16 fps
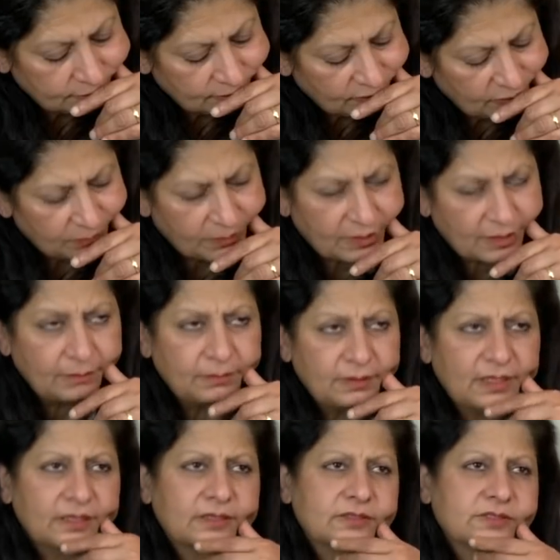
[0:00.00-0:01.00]
you become
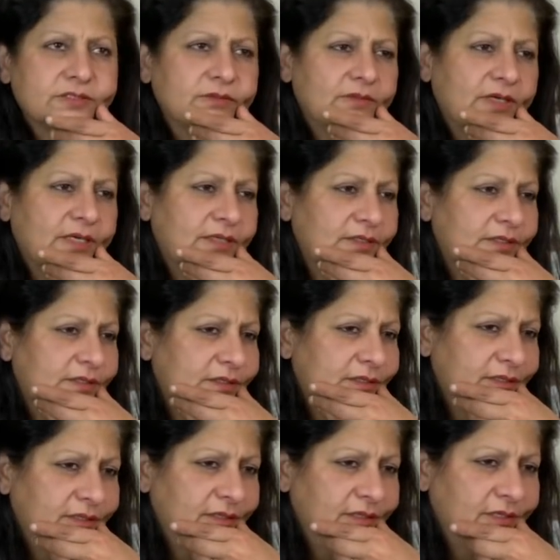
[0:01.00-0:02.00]
like so angry
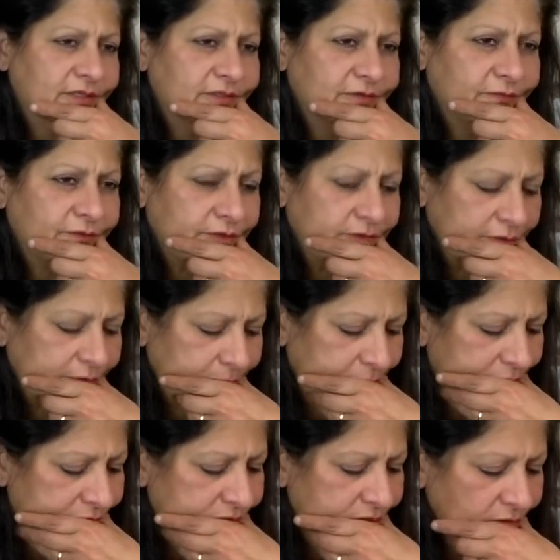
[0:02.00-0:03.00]
and negative with your
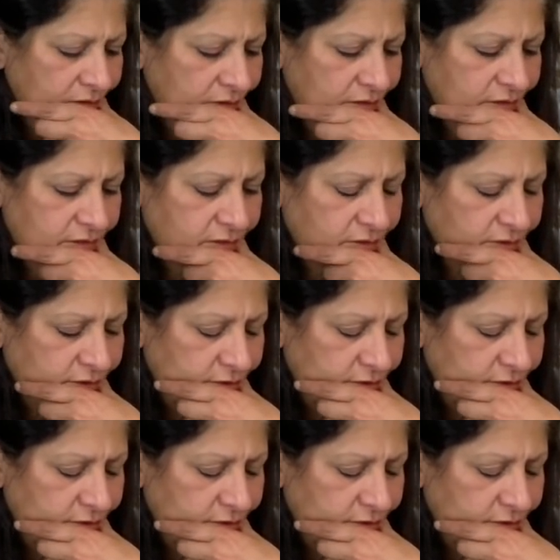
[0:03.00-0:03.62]
person also you